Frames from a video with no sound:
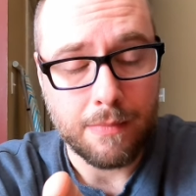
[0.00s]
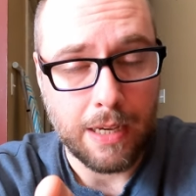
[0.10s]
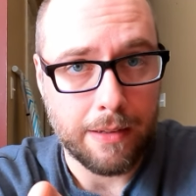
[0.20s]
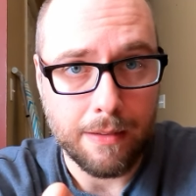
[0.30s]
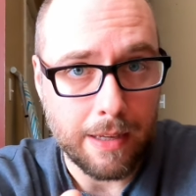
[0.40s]

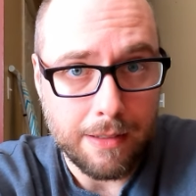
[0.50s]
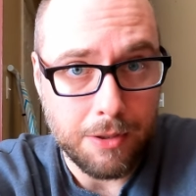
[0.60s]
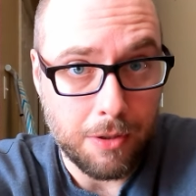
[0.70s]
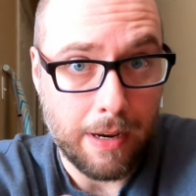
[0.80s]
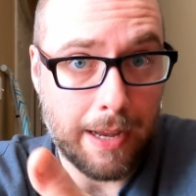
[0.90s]
And like I
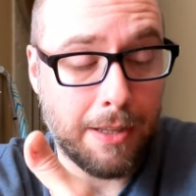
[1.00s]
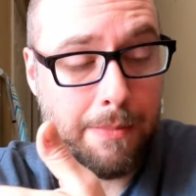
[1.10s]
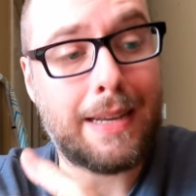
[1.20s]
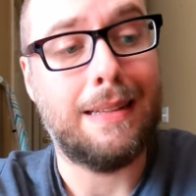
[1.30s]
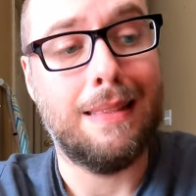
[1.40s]
said, you can
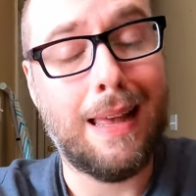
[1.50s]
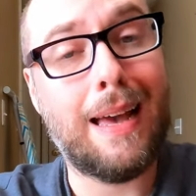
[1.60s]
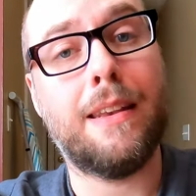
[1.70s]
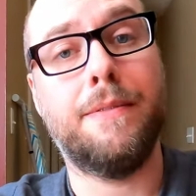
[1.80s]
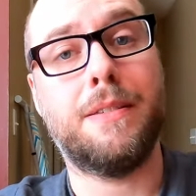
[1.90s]
actually make a
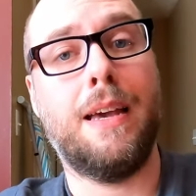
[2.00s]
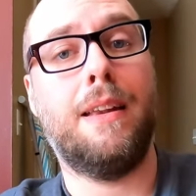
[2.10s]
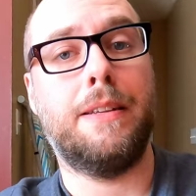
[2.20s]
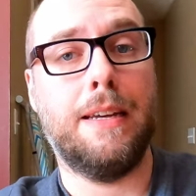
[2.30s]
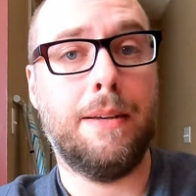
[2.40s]
lot of
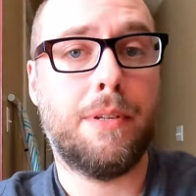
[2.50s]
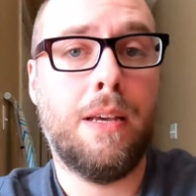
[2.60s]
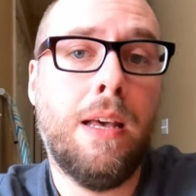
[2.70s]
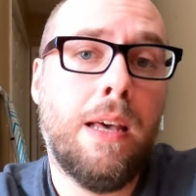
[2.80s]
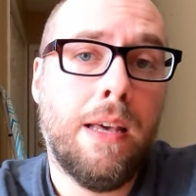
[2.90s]
cyanotypes
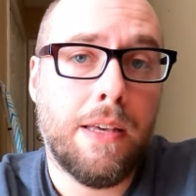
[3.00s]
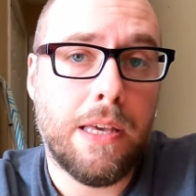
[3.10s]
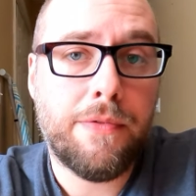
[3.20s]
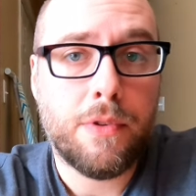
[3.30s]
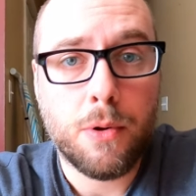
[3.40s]

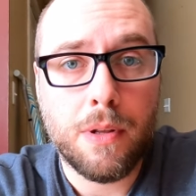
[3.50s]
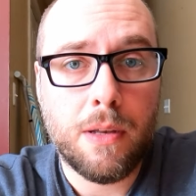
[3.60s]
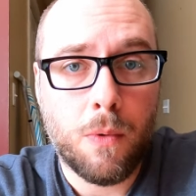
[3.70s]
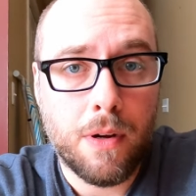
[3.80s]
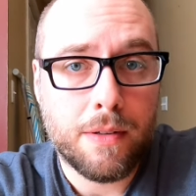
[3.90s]
if you
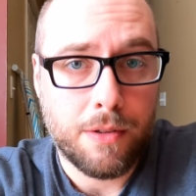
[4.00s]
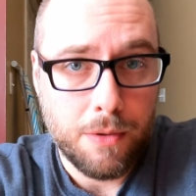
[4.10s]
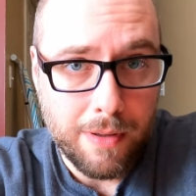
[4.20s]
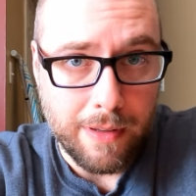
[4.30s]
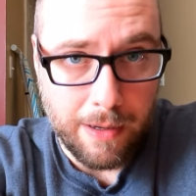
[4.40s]
really want to
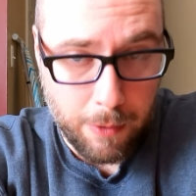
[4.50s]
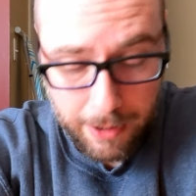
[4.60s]
do it that